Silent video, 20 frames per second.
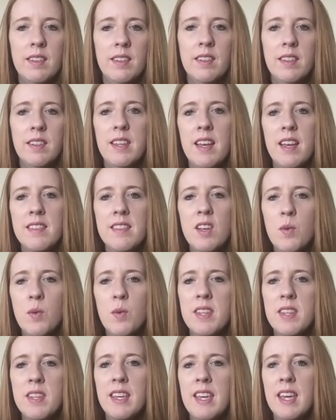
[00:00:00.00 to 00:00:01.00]
Yes, I
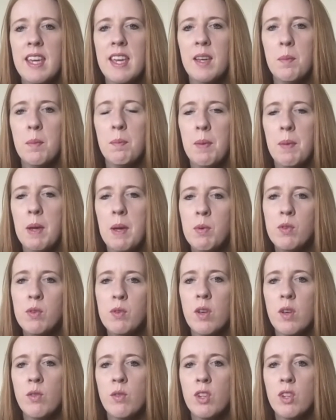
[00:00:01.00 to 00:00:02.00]
was thinking people
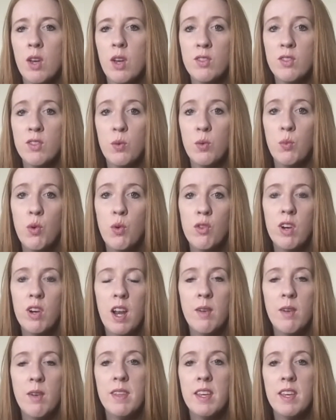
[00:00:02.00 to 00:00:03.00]
don't go to war
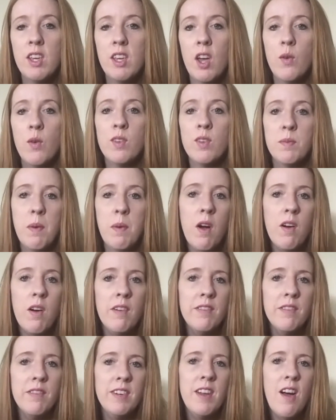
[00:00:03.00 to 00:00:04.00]
alone. They go as
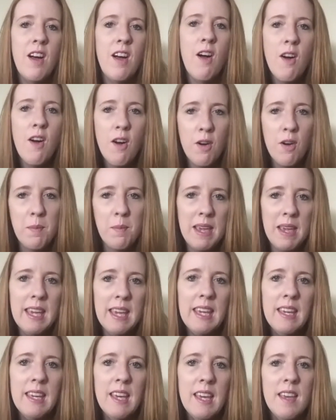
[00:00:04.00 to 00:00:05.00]
part of an
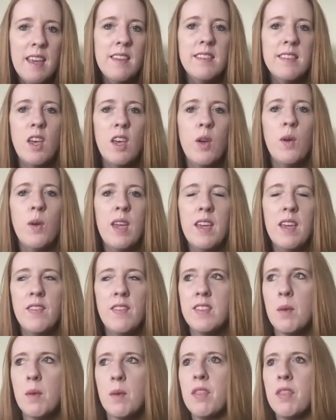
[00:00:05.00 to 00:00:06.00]
army. So if
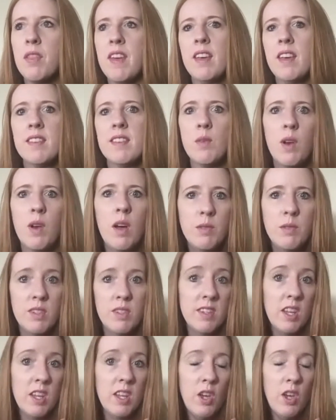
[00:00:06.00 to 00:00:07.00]
someone thinks, well, I'm
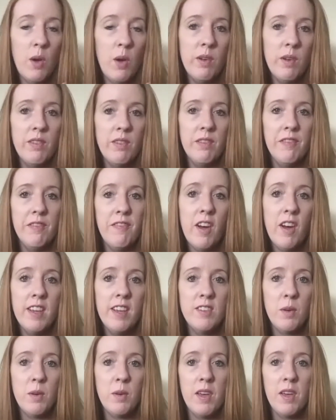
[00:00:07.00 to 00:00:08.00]
just going to go and
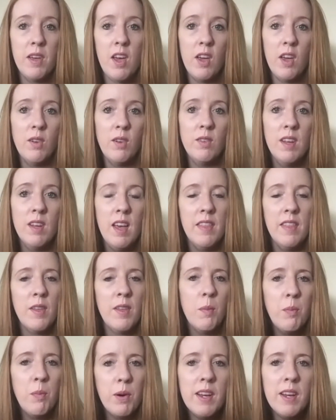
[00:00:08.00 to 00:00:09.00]
fight on my own,
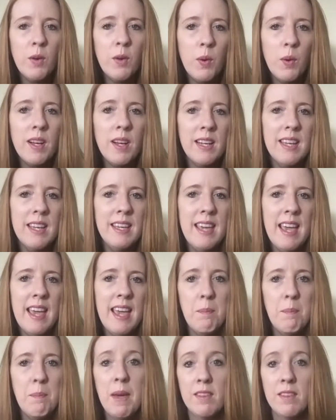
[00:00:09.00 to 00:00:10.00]
they'll pretty quickly
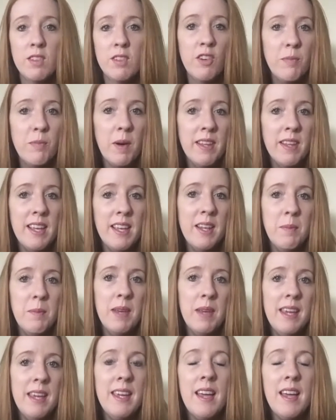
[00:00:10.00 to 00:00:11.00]
get picked off by the
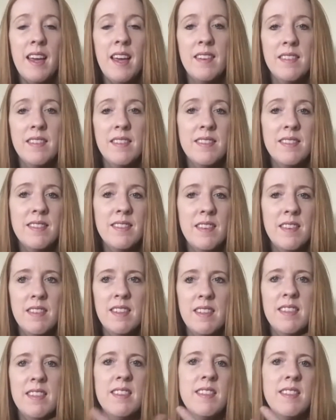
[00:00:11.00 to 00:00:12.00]
enemy. And
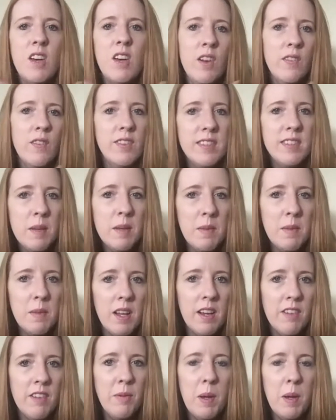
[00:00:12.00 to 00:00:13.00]
this is kind of similar.
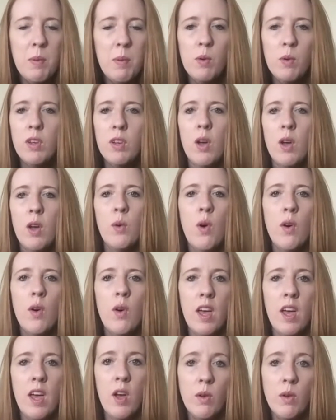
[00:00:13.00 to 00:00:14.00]
If people go on
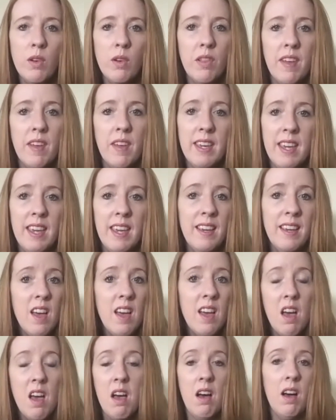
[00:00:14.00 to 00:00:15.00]
their own thinking,
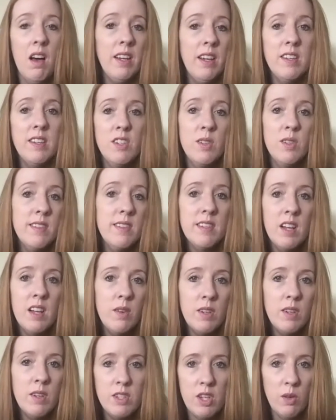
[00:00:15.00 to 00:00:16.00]
I can do this
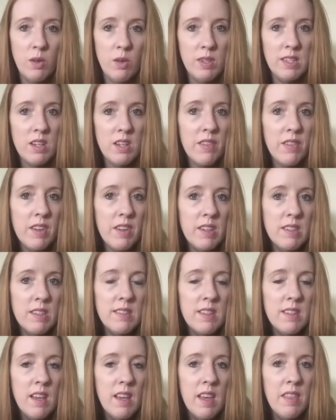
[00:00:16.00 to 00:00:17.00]
alone, I don't need
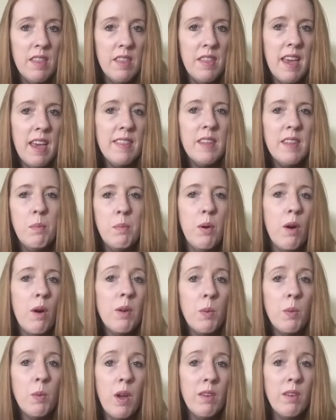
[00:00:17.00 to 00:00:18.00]
others, then they
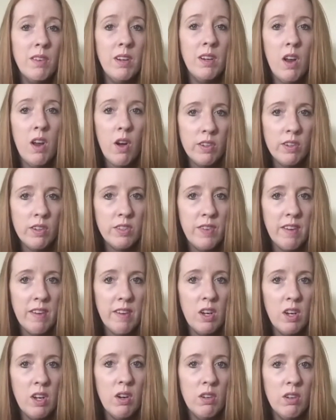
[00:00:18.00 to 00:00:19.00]
probably won't last
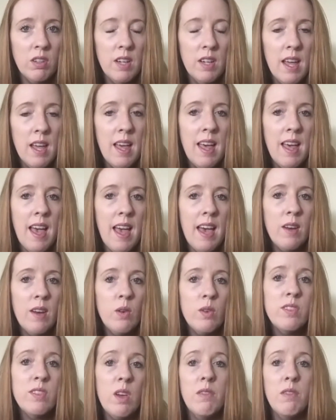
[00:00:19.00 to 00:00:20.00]
very long. And
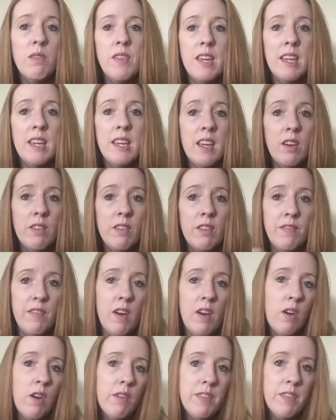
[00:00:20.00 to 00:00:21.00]
also thinking of
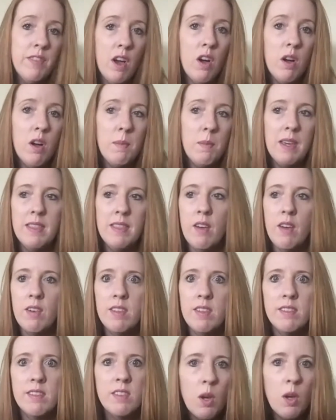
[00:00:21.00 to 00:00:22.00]
the army, there are
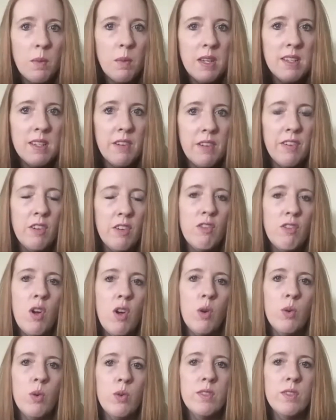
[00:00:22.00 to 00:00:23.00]
so many different
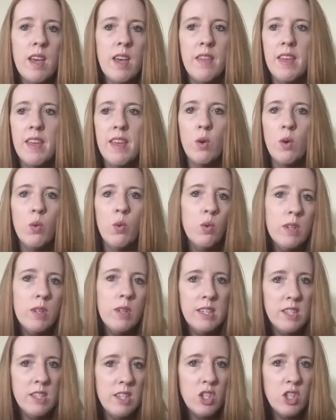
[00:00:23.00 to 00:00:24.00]
roles and they all
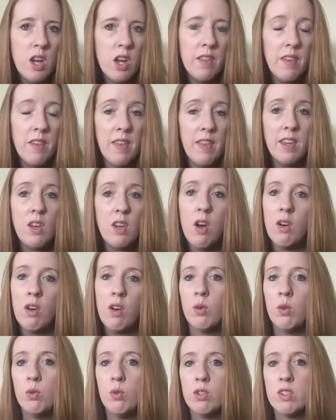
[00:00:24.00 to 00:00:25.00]
need each other. They
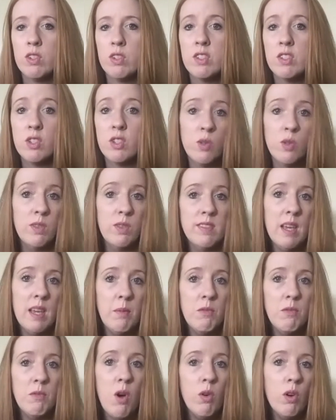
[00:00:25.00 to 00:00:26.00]
can't all just do the
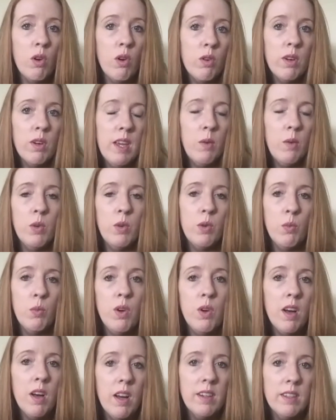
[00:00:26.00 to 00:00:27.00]
same role or it wouldn't
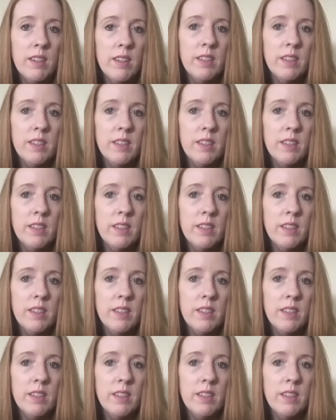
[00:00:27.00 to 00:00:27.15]
work.